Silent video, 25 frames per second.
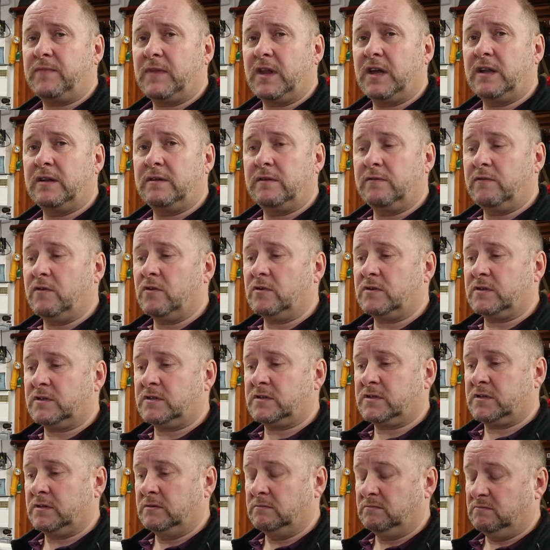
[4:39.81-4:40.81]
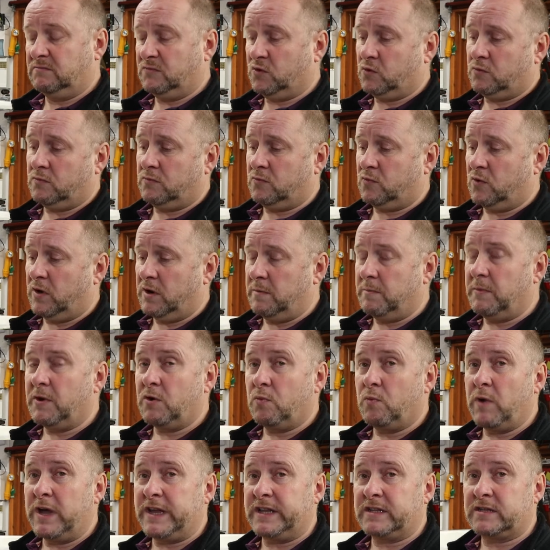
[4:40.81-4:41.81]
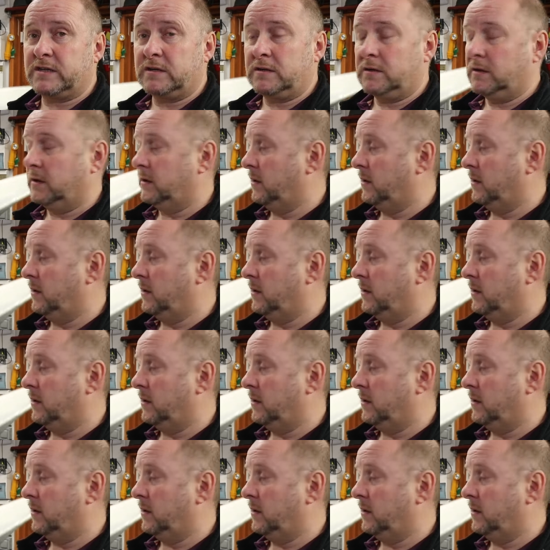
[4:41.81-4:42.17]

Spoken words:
and I've got quite a bit of weight.